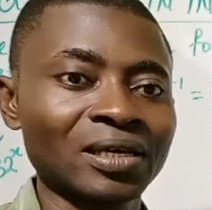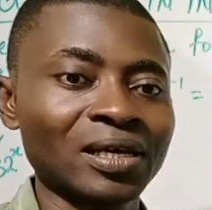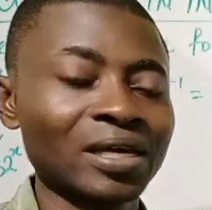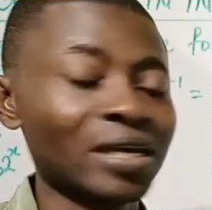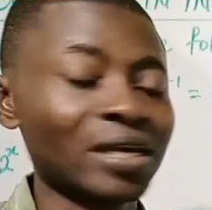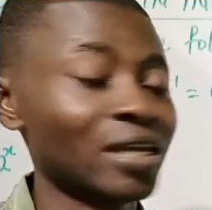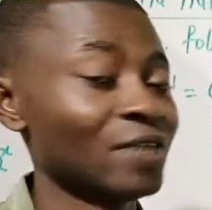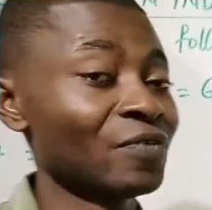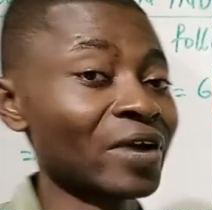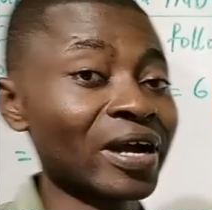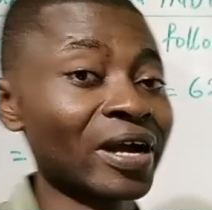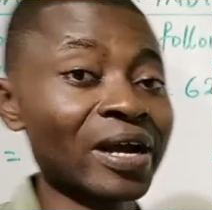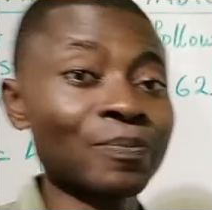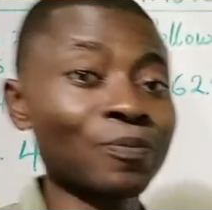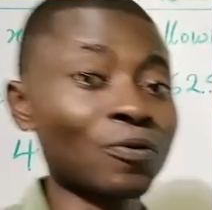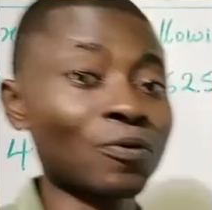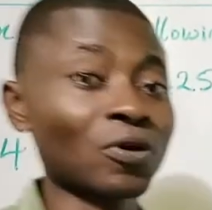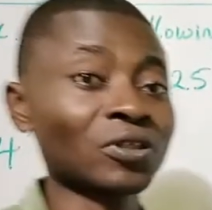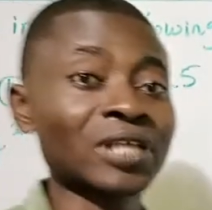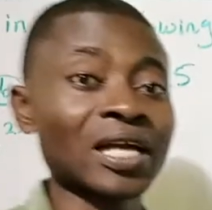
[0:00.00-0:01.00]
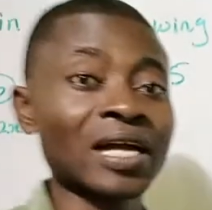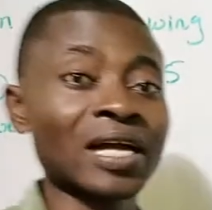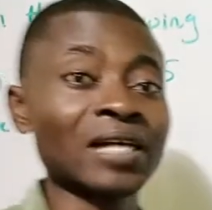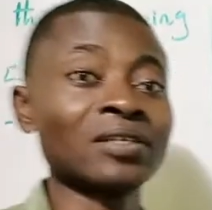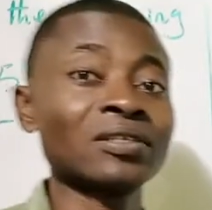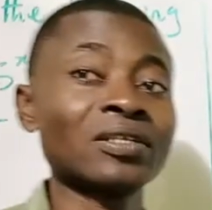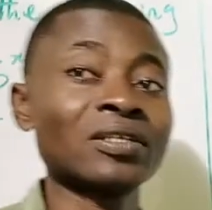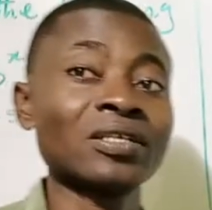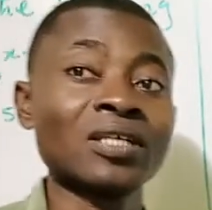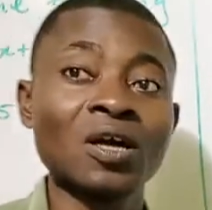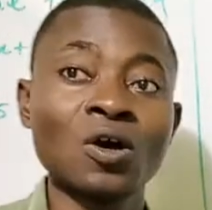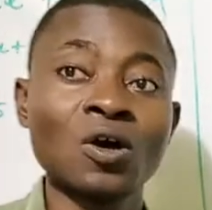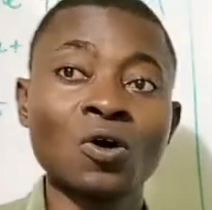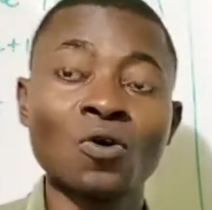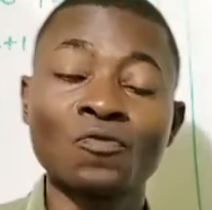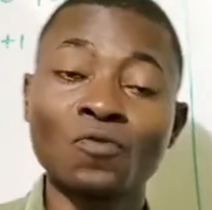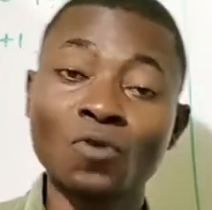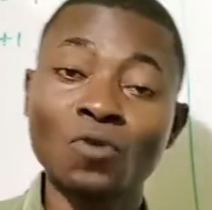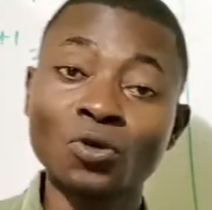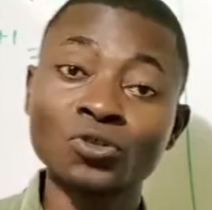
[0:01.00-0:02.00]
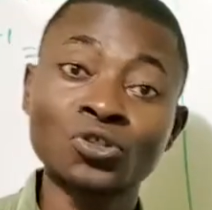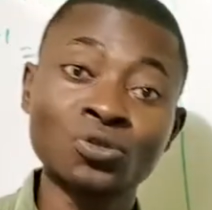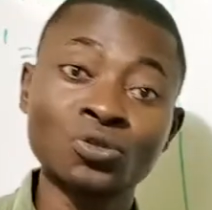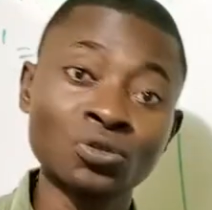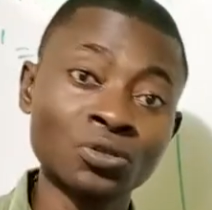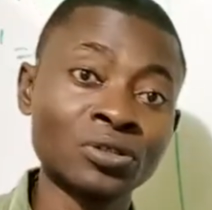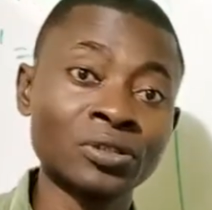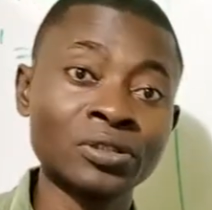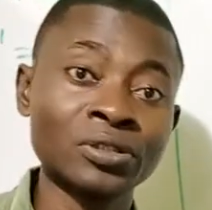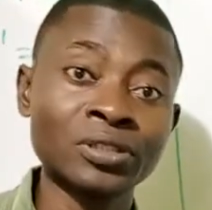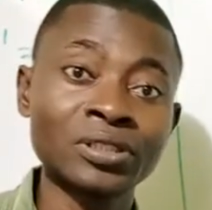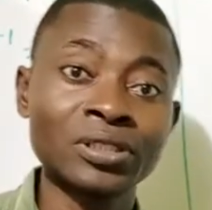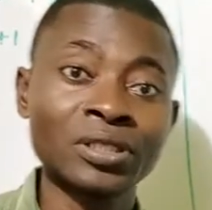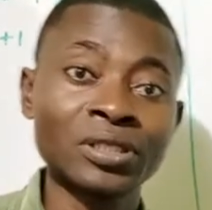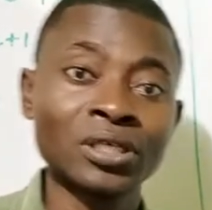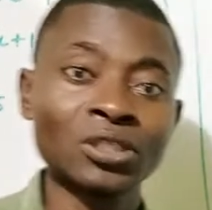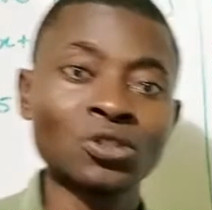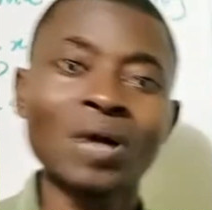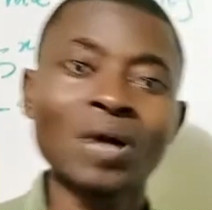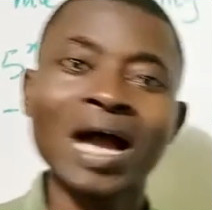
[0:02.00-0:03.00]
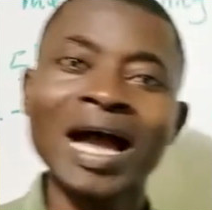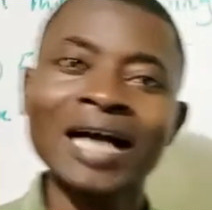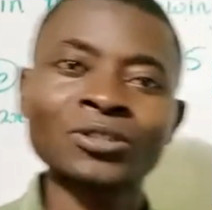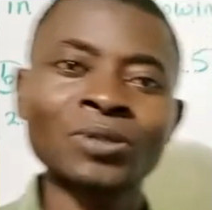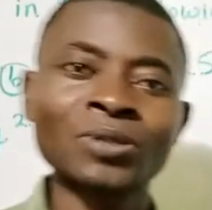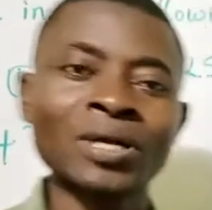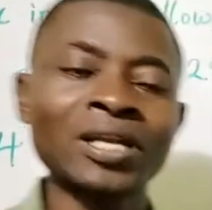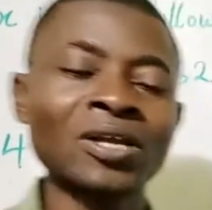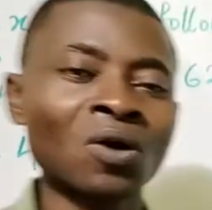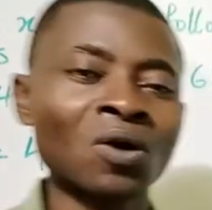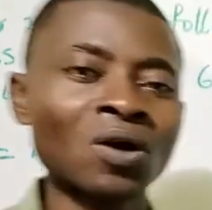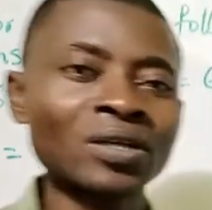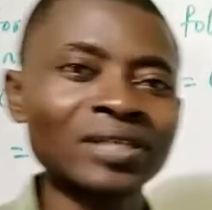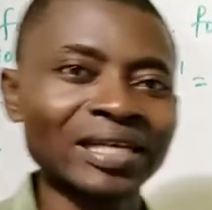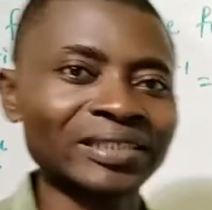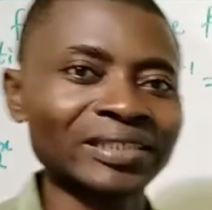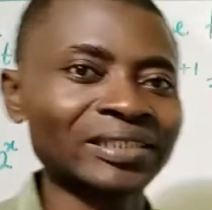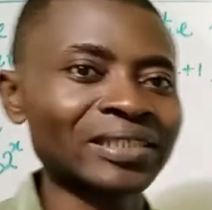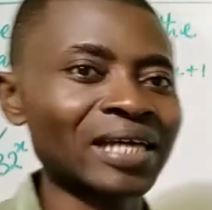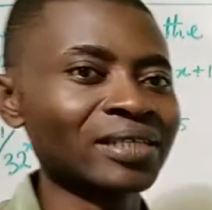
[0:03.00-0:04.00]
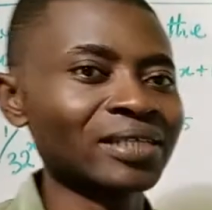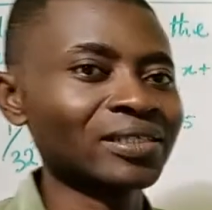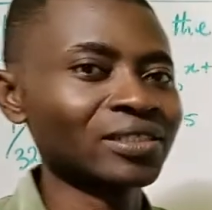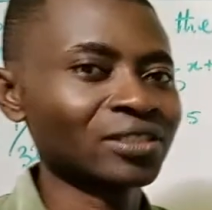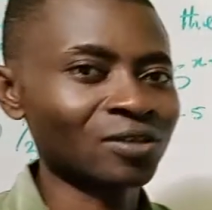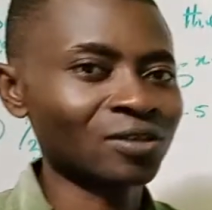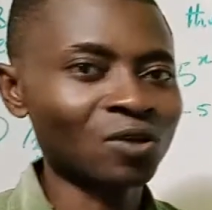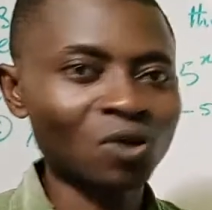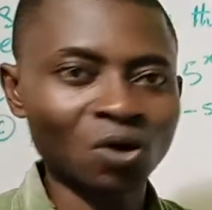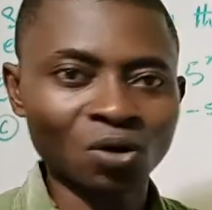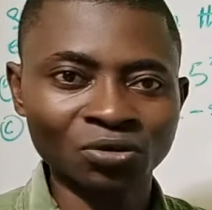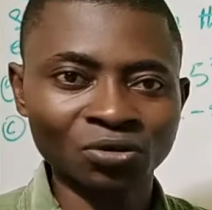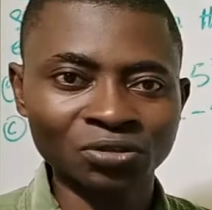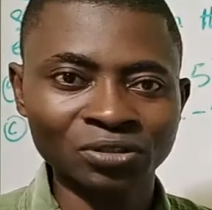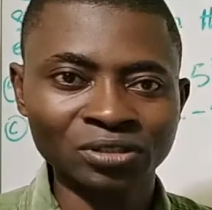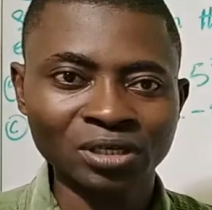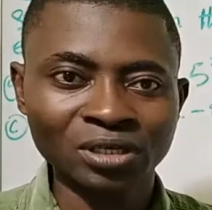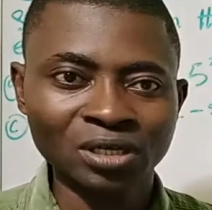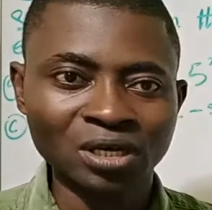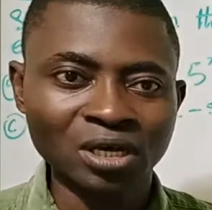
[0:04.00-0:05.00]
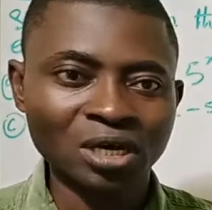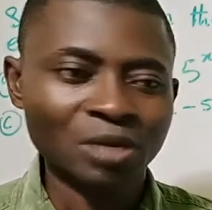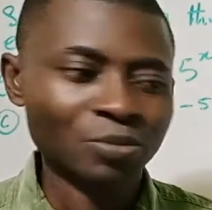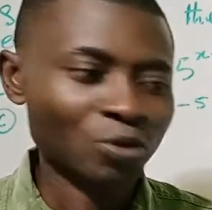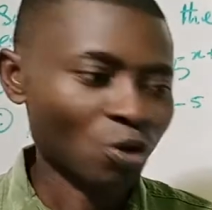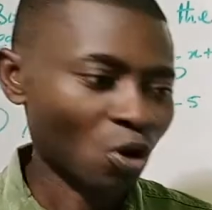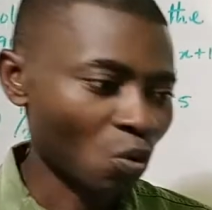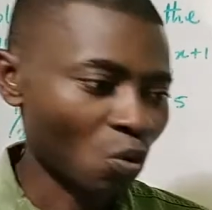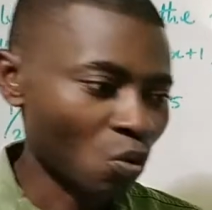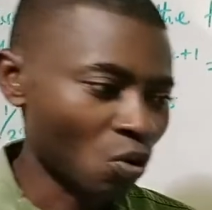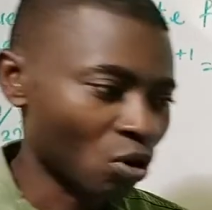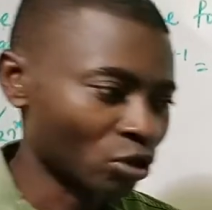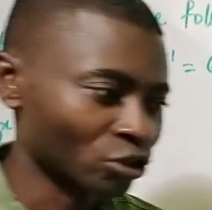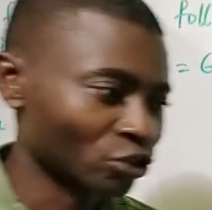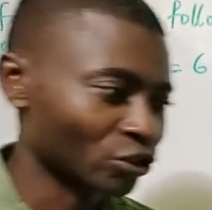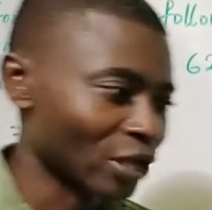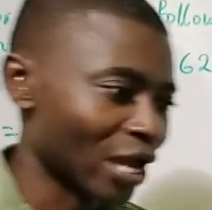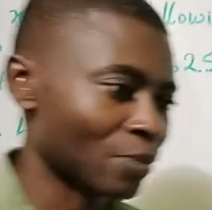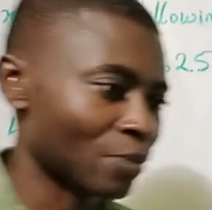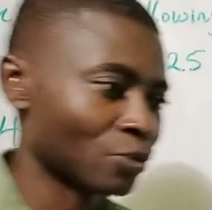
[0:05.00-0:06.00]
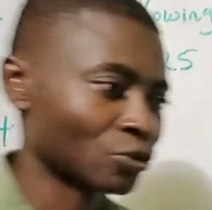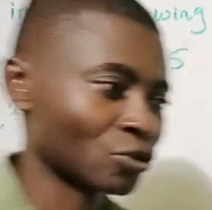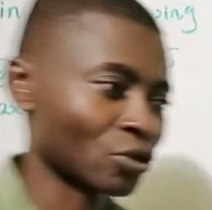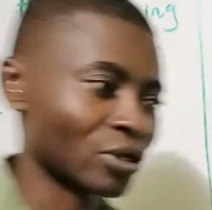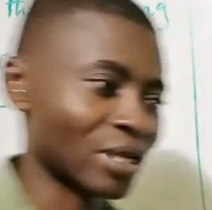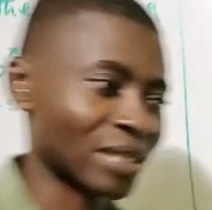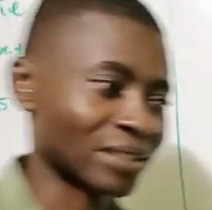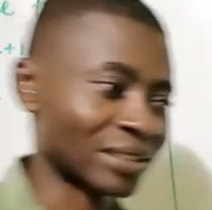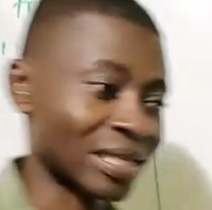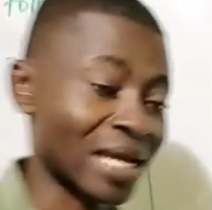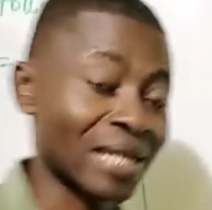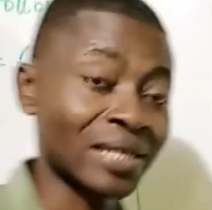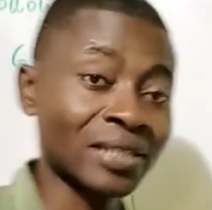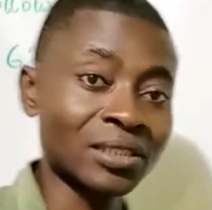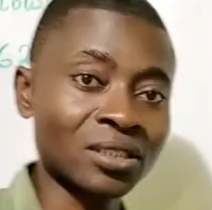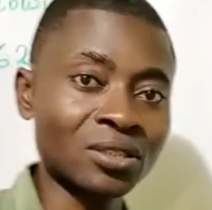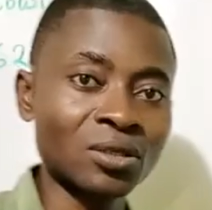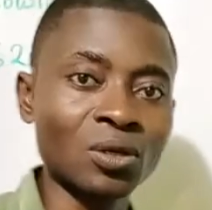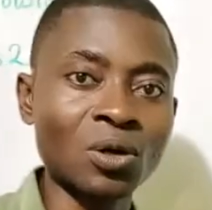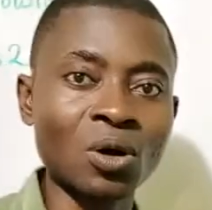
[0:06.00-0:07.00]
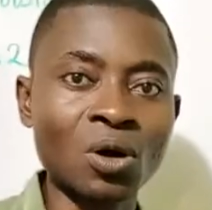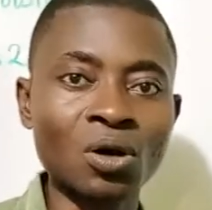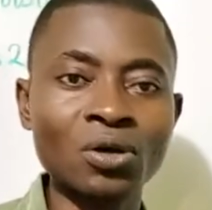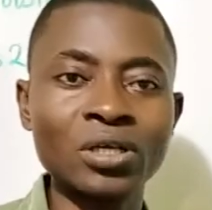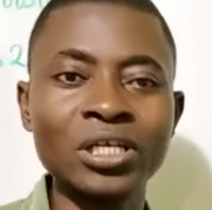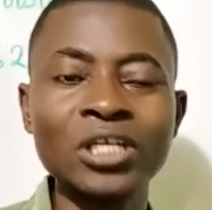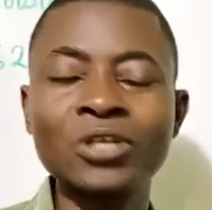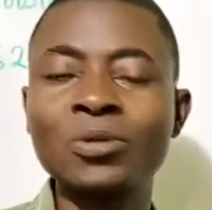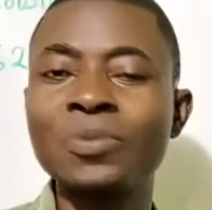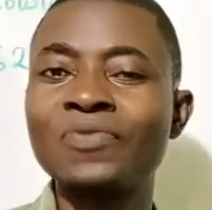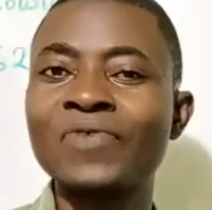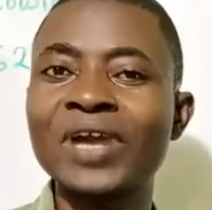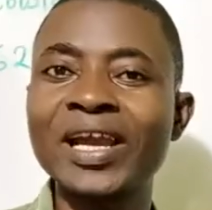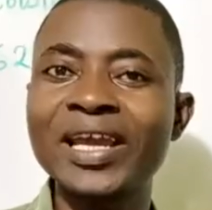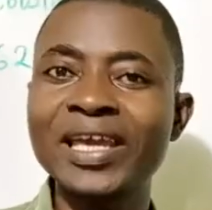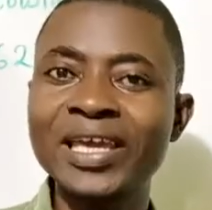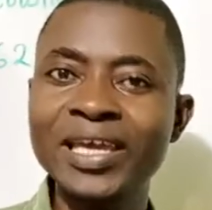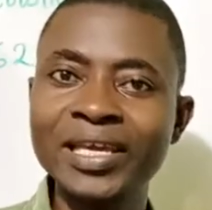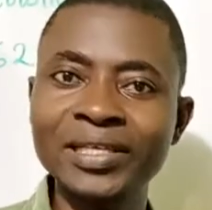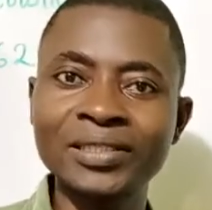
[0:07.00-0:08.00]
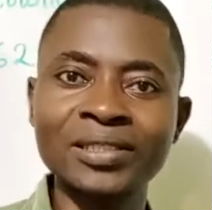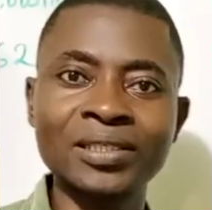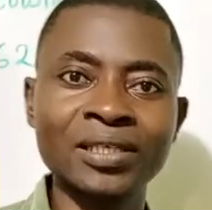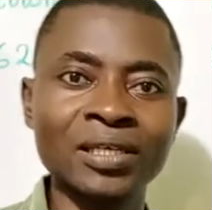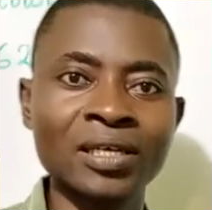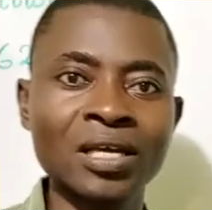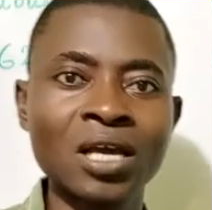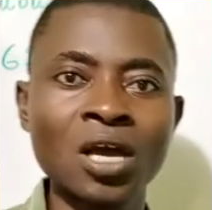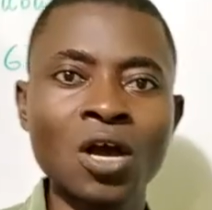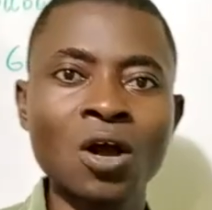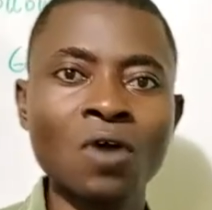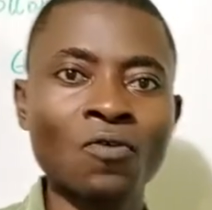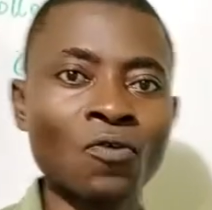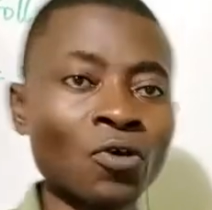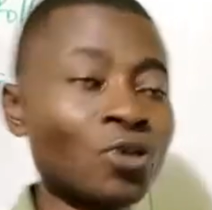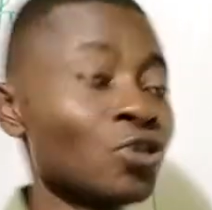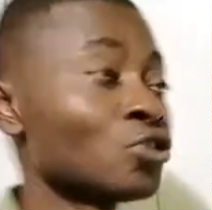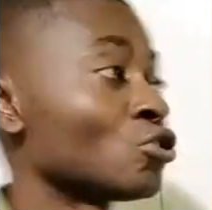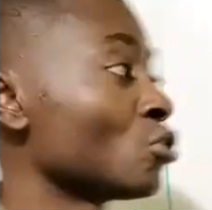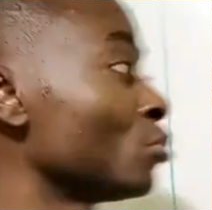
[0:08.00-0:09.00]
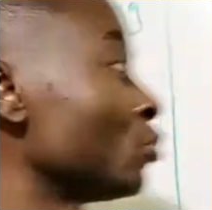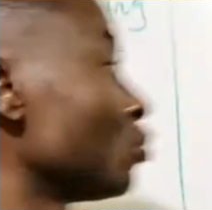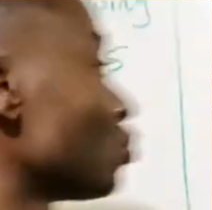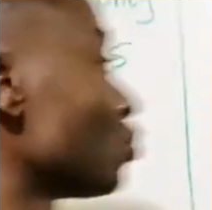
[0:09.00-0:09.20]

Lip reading: It's very important for students to actually understand these laws, because once you're able to understand this law, it will be very easy for you to do